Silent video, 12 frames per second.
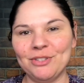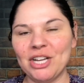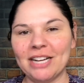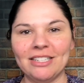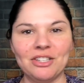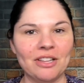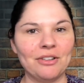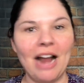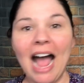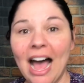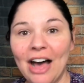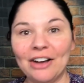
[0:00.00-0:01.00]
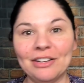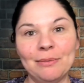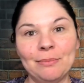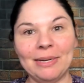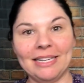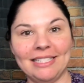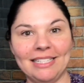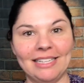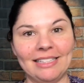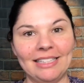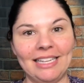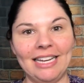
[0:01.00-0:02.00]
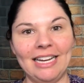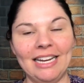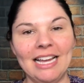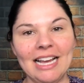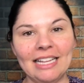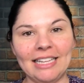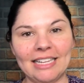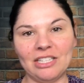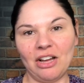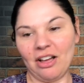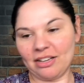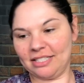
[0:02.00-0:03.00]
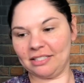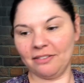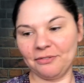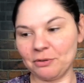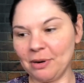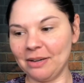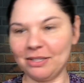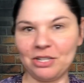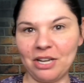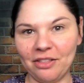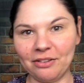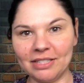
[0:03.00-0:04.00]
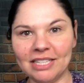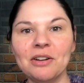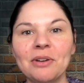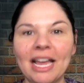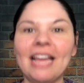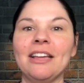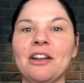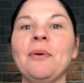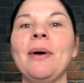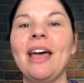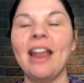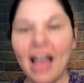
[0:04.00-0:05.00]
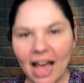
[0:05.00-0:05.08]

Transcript: Checked each other out and basically like dogs sniffed around each other and said, okay, you know what?